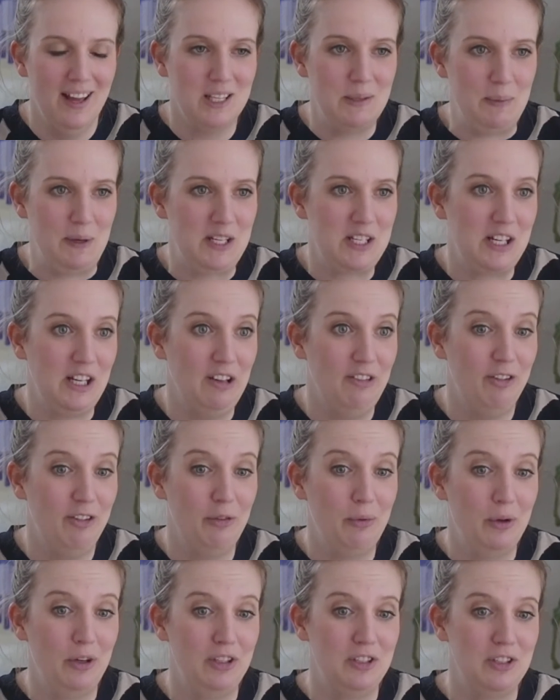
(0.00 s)
especially if
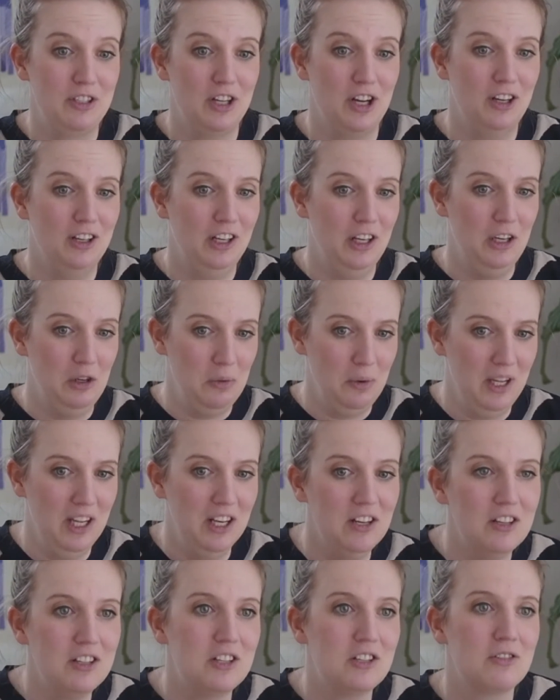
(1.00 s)
you were starting a new
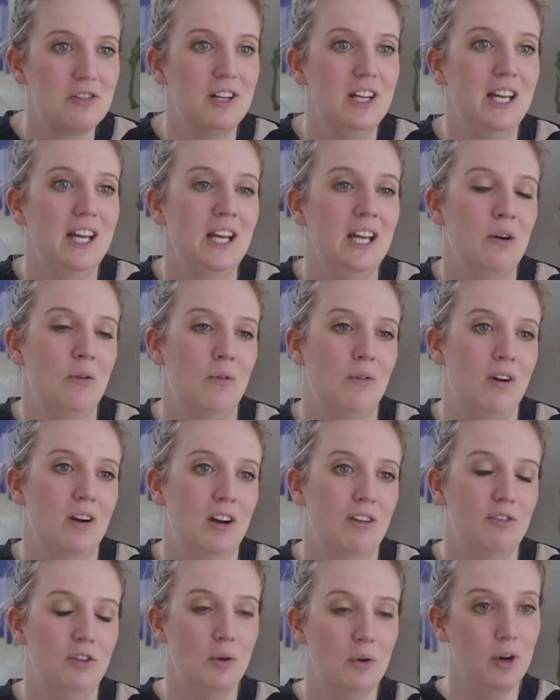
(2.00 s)
industry
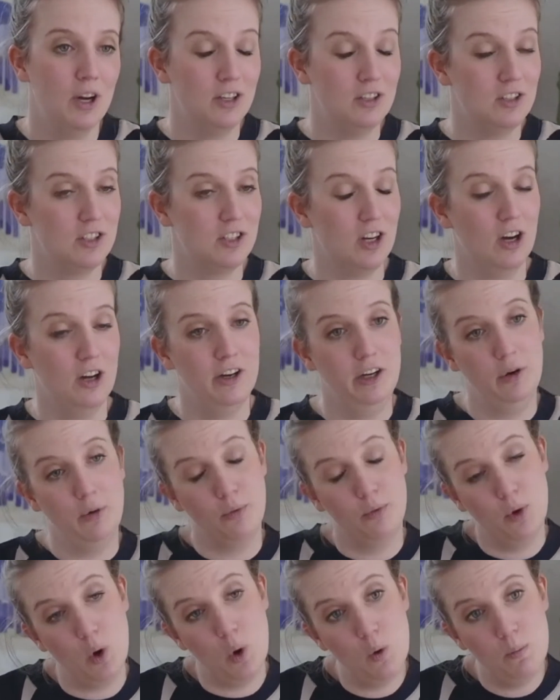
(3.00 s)
or if you were to start in
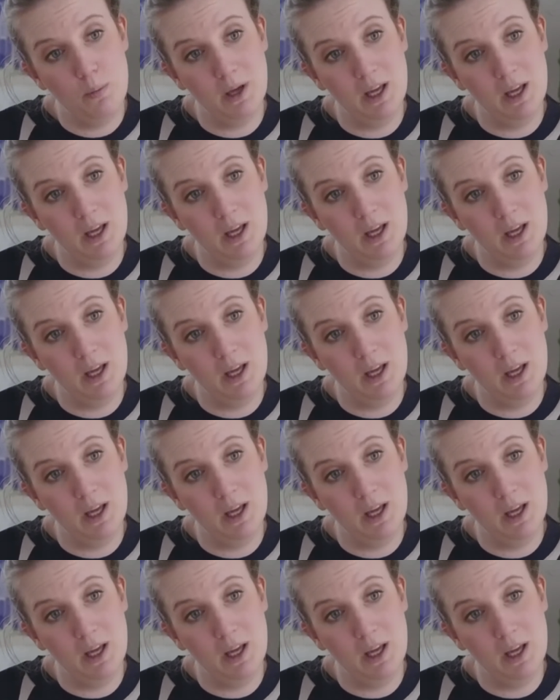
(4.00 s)
a role,